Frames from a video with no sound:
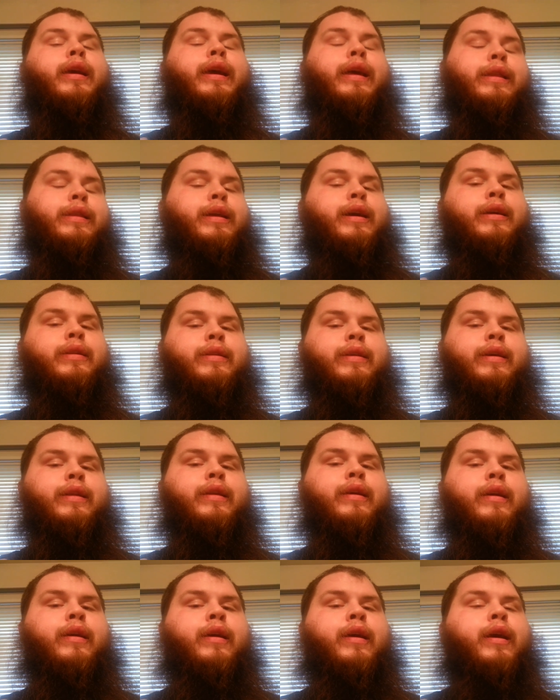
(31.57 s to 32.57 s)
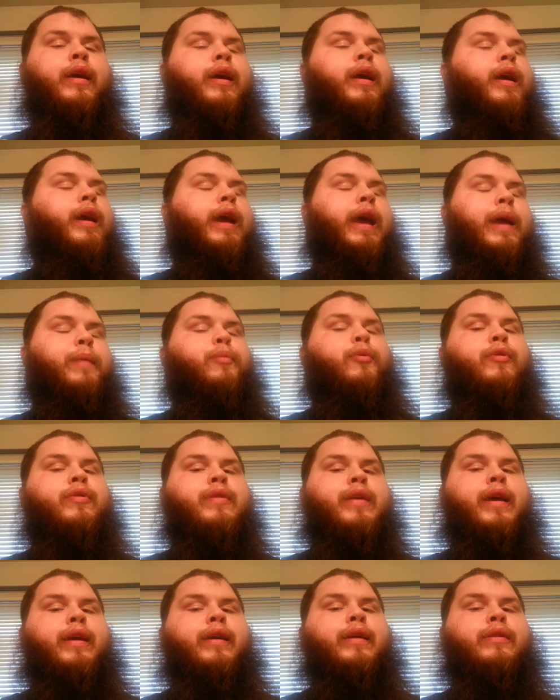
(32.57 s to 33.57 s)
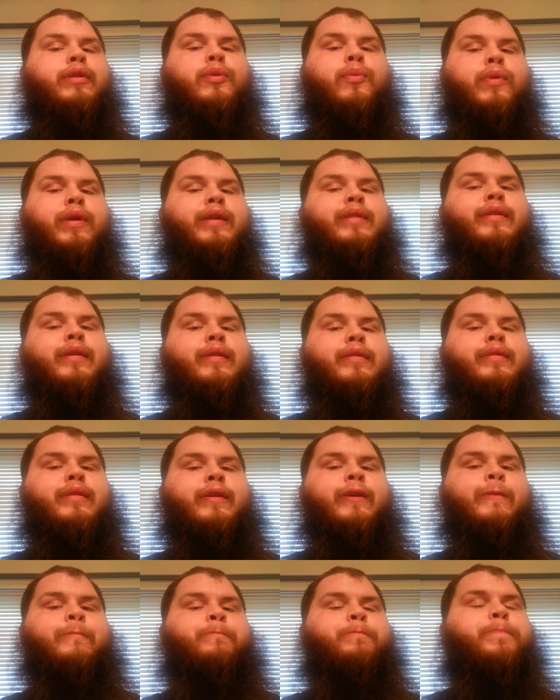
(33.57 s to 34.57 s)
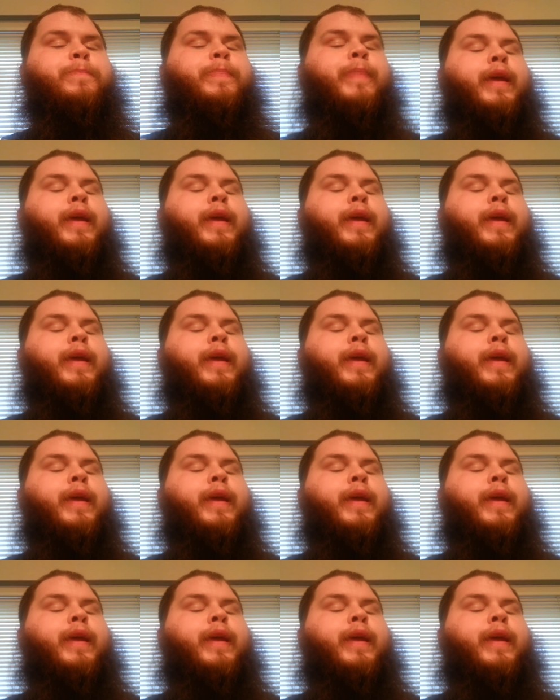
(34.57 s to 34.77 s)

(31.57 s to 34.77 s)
inducted April 2nd, 2016.